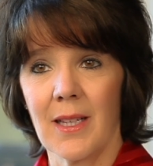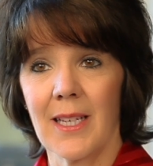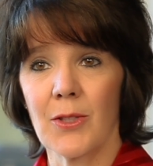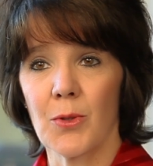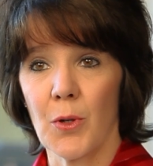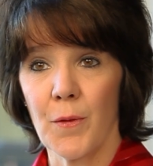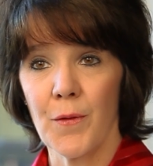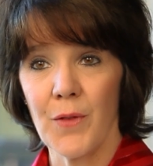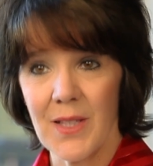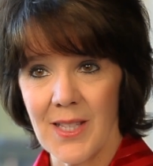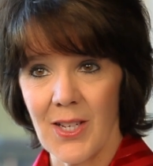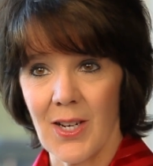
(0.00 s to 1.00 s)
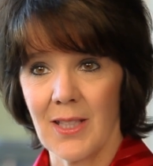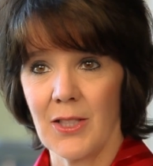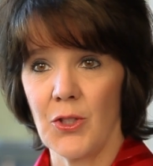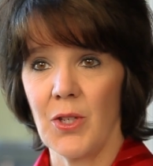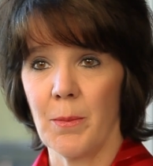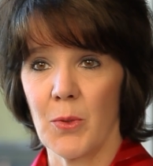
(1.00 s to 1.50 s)
An
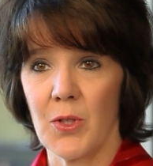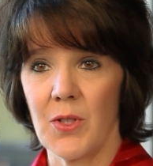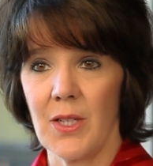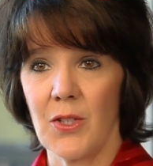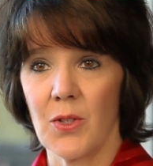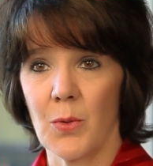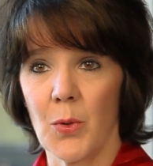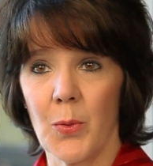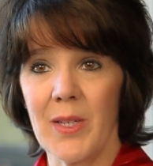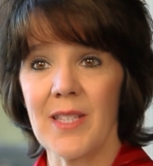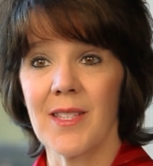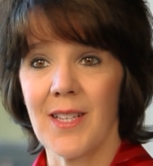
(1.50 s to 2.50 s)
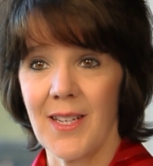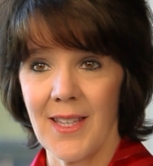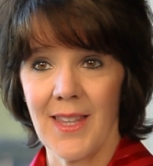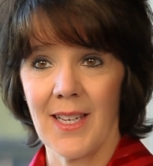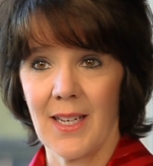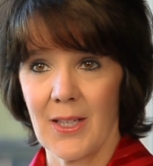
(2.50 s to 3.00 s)
electrophysiology procedure where we
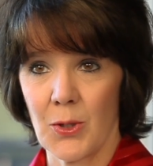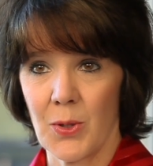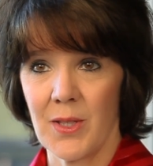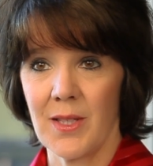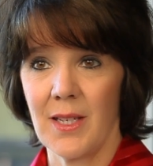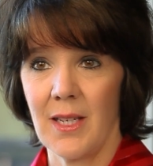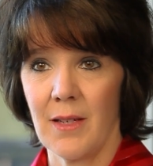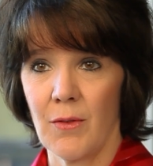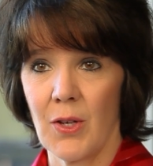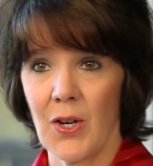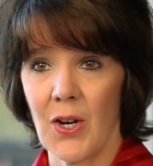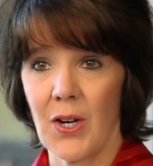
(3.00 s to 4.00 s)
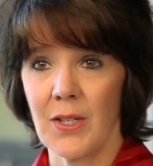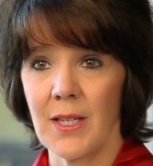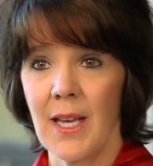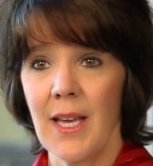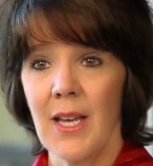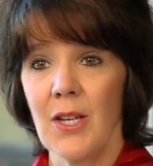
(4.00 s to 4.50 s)
study the electricity of the
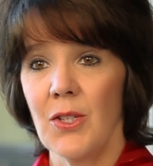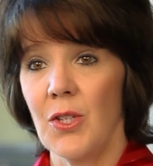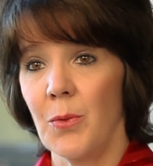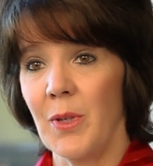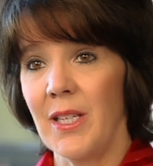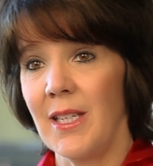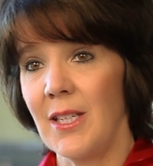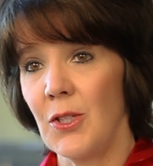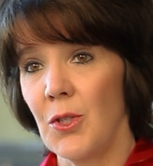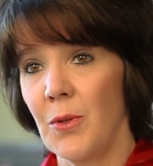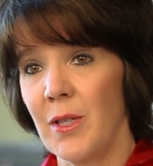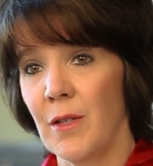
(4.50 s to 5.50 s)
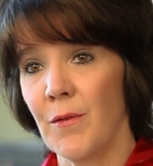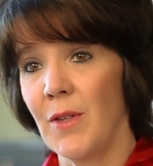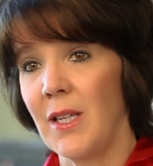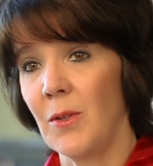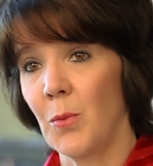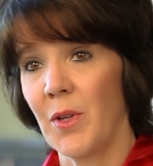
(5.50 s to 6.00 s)
heart. Do we need to
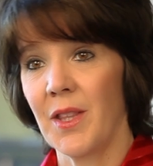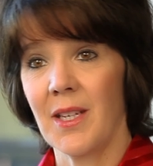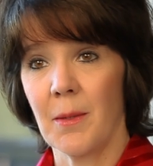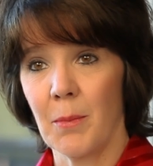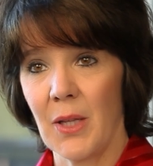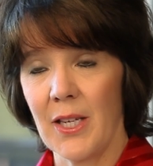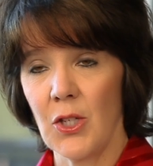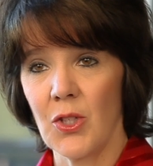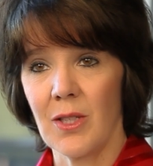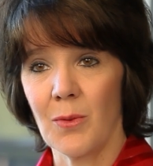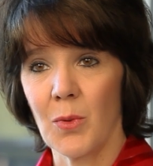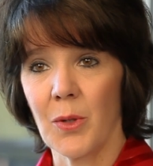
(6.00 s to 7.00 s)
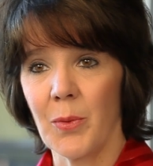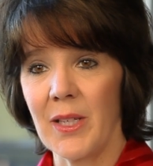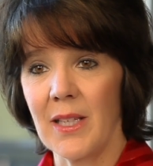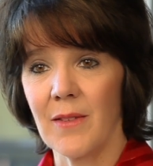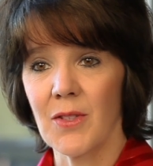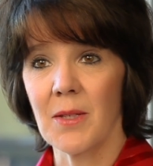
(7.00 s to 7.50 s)
intervene with an ablation where
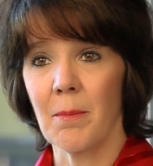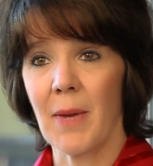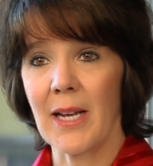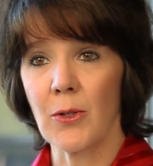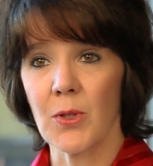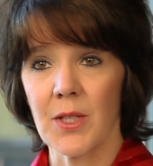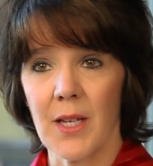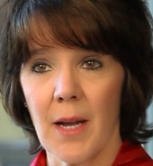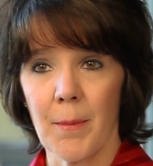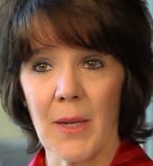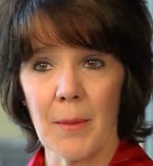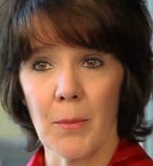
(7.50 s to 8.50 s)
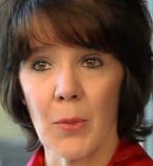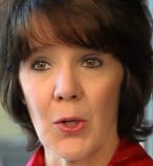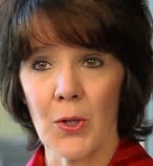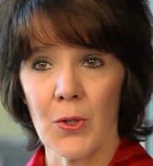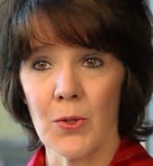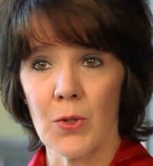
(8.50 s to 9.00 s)
we give some microscopic
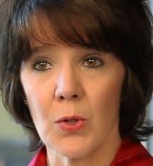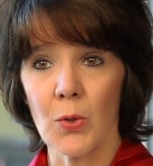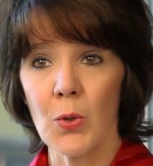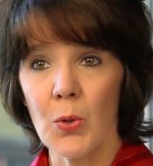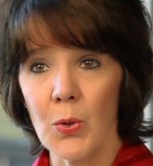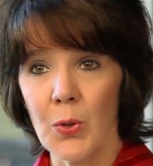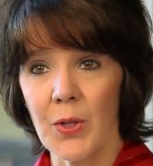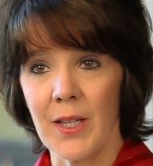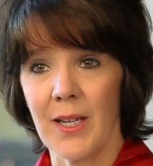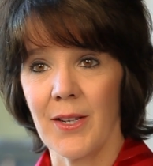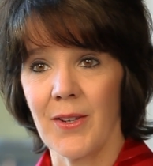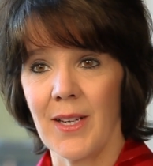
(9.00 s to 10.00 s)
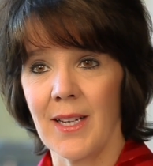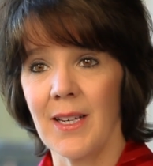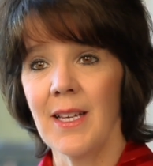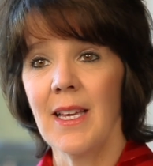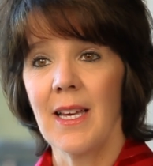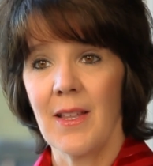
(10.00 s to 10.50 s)
burns or cool the
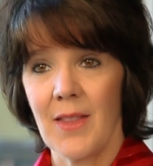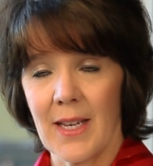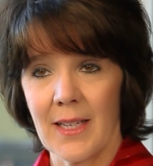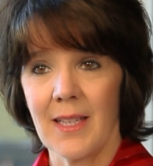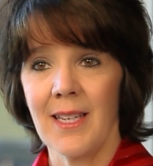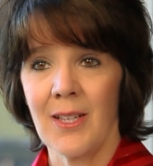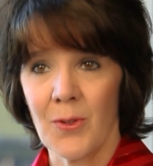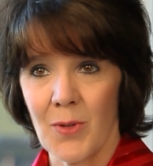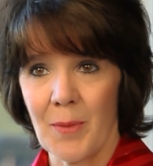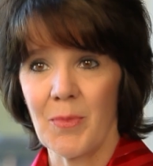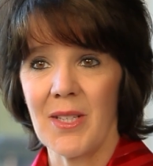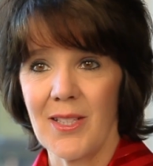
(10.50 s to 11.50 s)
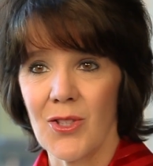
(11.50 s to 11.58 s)
area that can interrupt